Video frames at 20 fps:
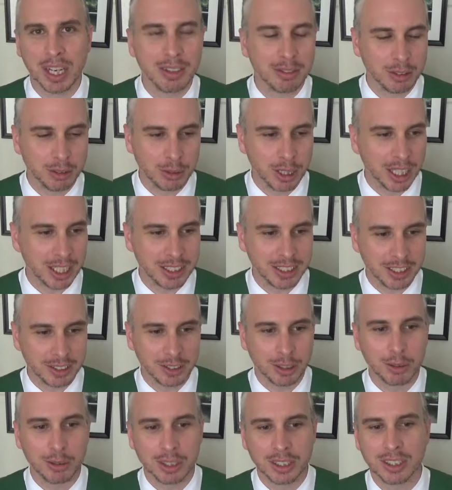Everywhere there's
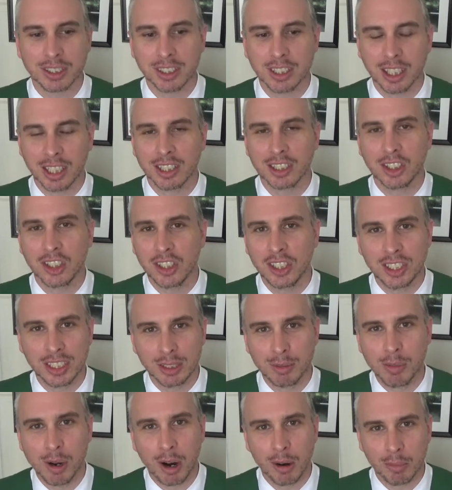always a
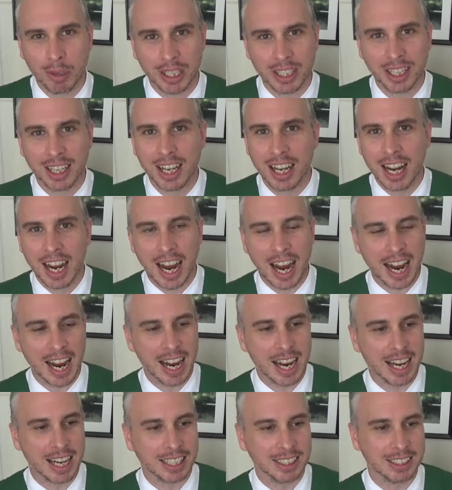cheesy moment,
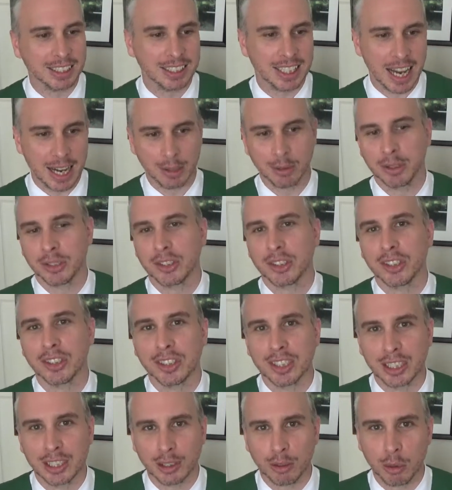and that was
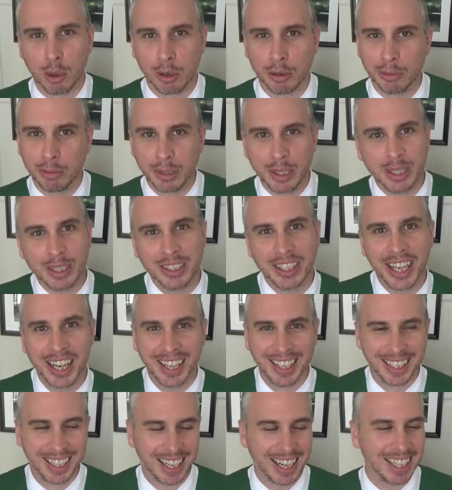certainly the quota filled,
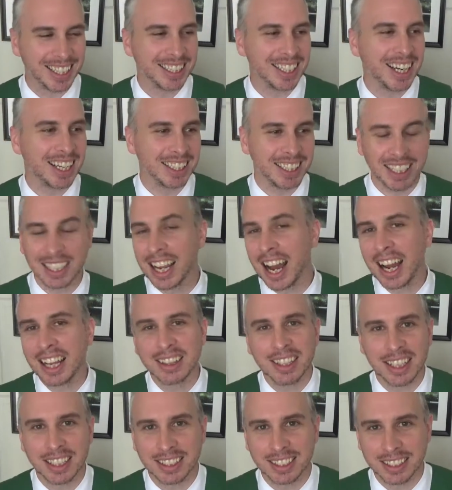and I
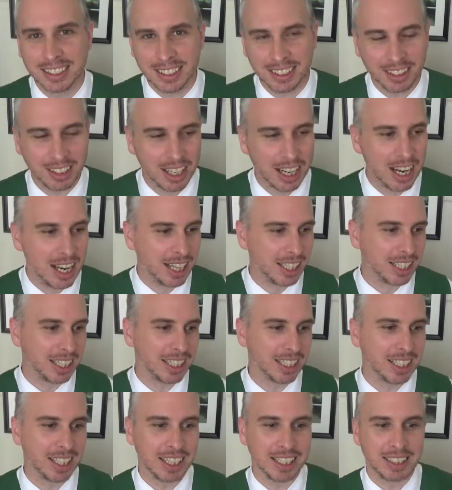liked it though.
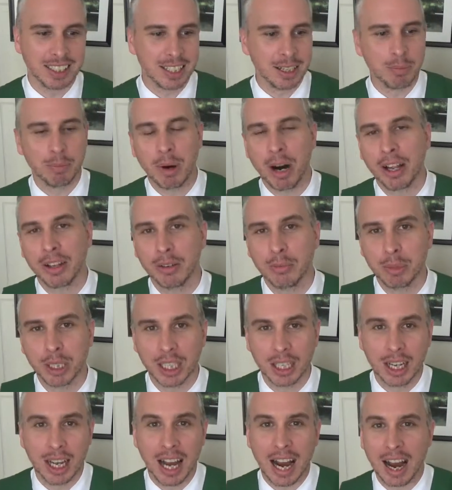Like, it didn't bother
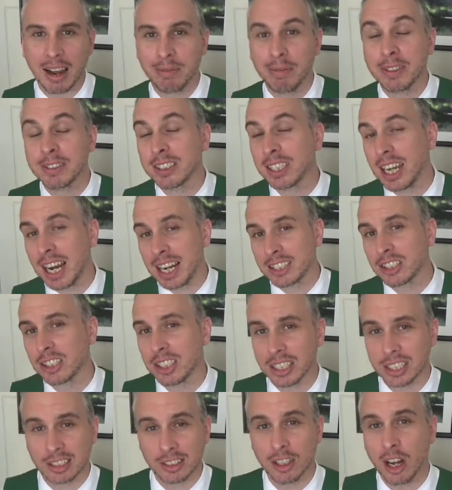me. I felt it actually
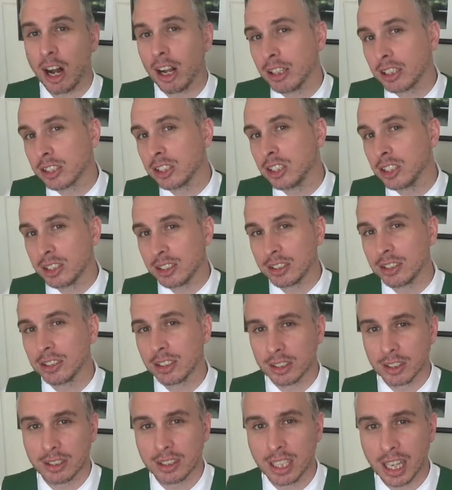acknowledges
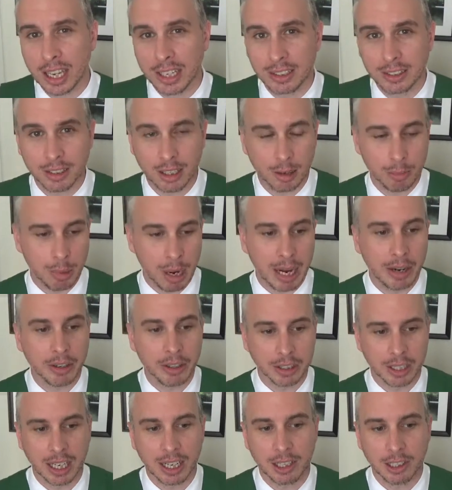certain things about
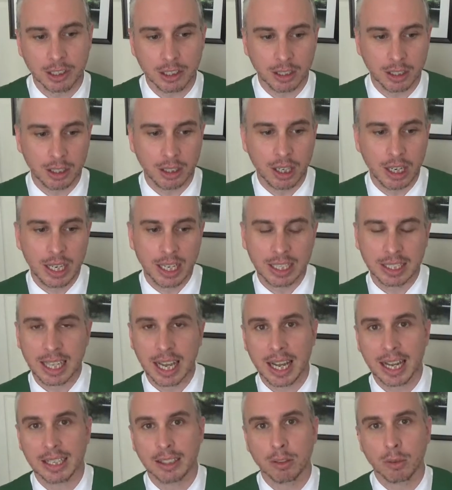her character,
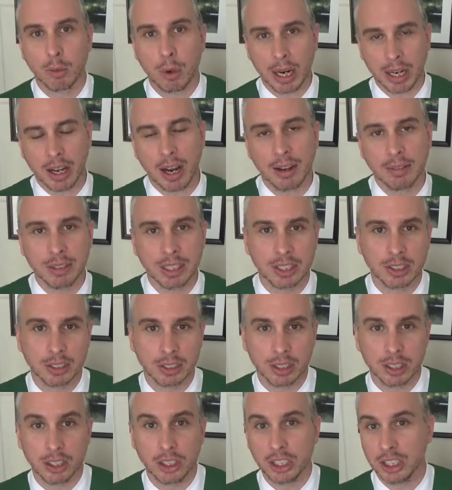that quite
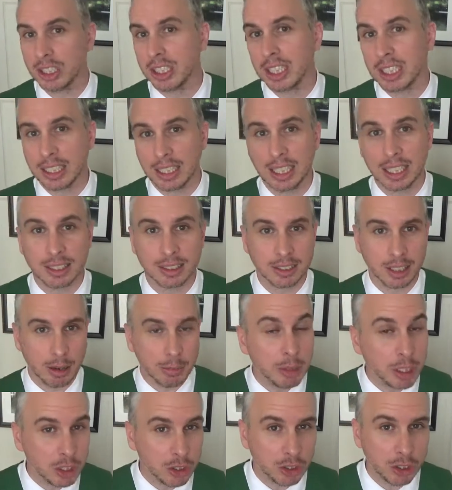obviously she did get
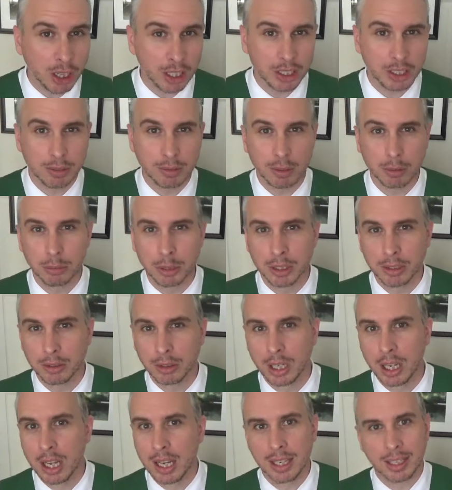some instruction from Luke,
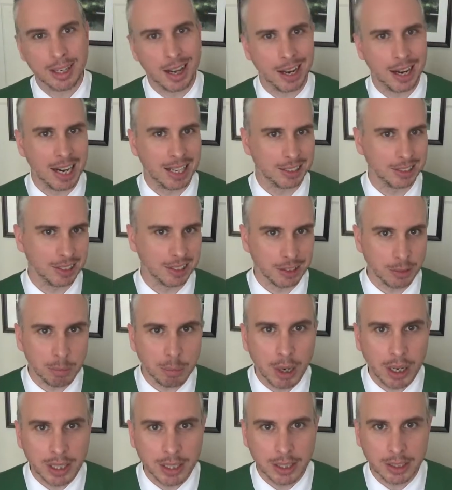not as an
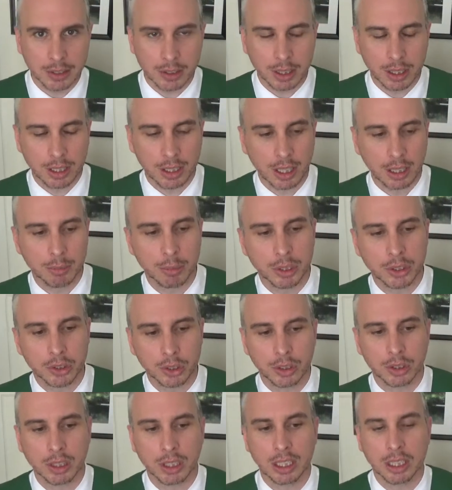apprentice or anything, but
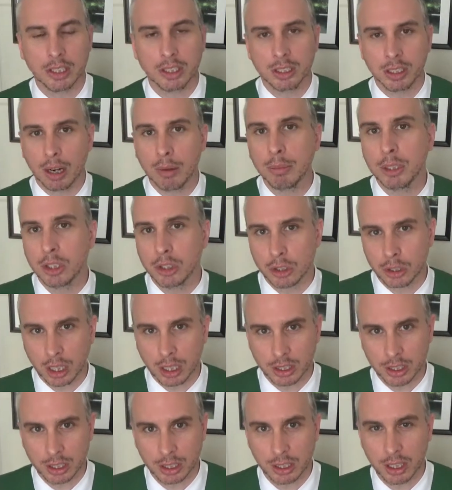certainly some
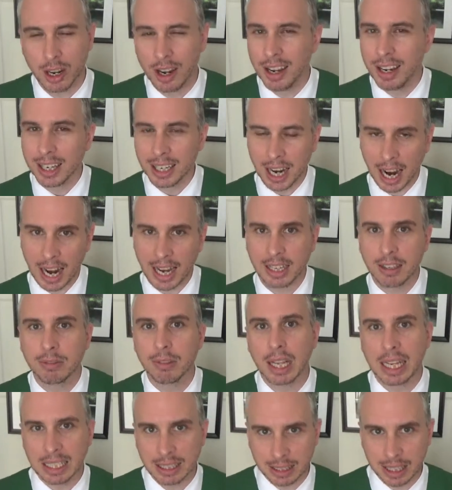instruction, kind of
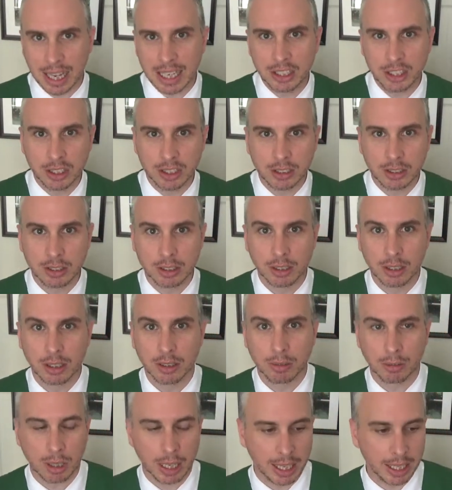like Legends,
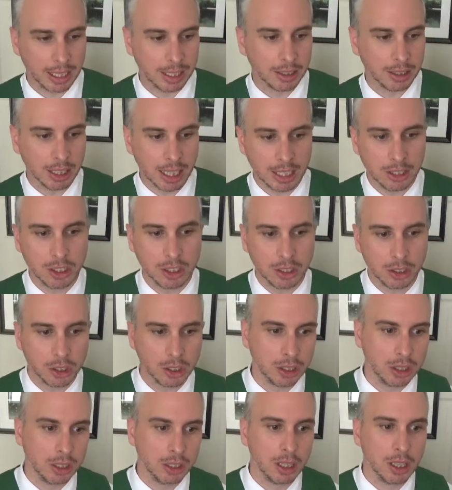right? In Legends,
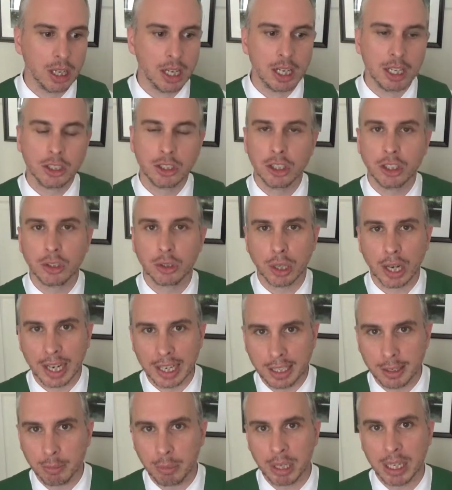she
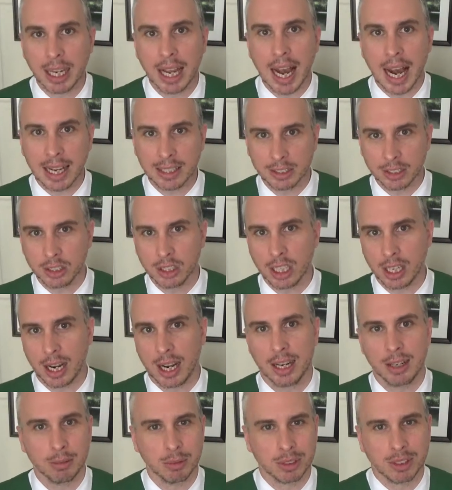trained a bit as a
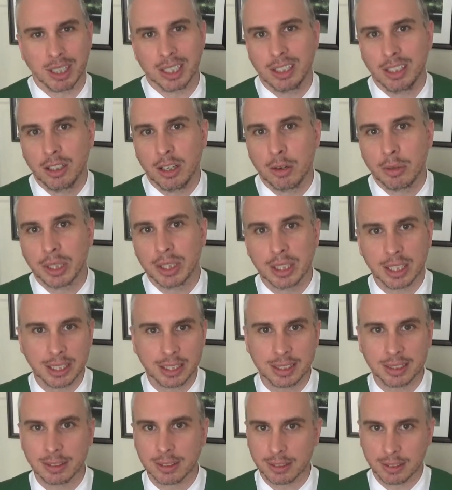Jedi and was like, you know what,
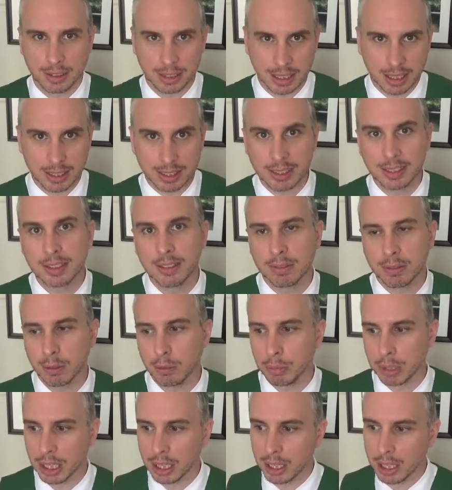this isn't for
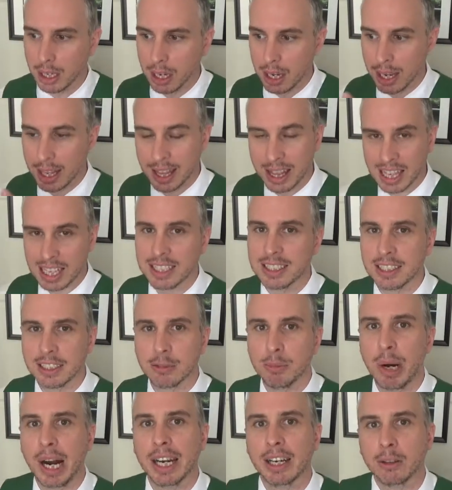me. This is
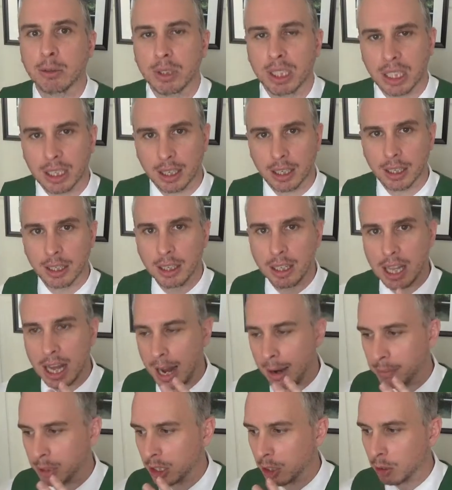my arena.
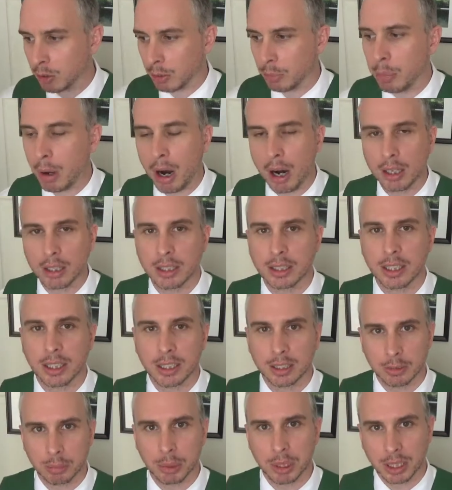I'm gonna go to
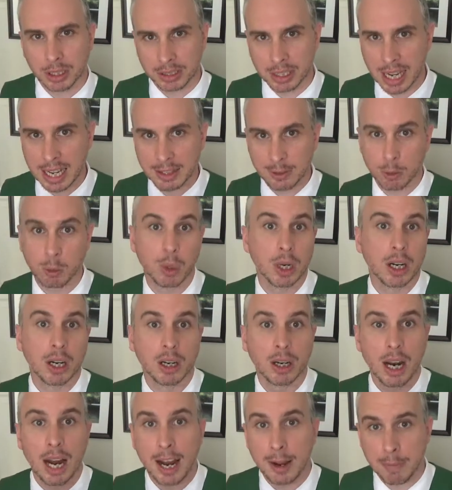politics because that's
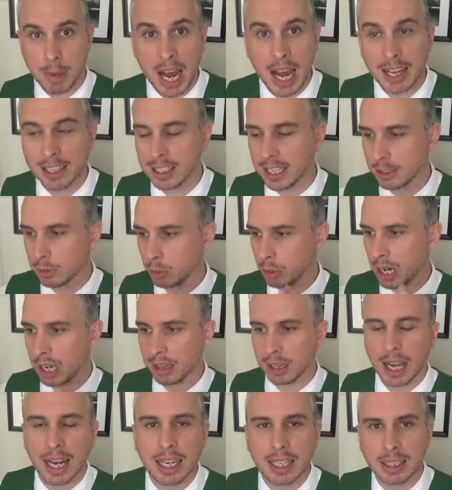where I'm at. That's what I
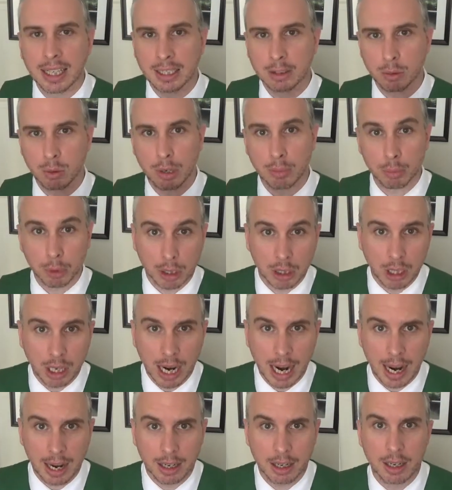like. That's what I'm good
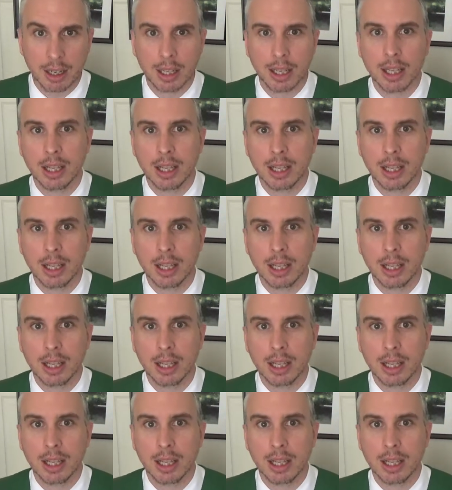at.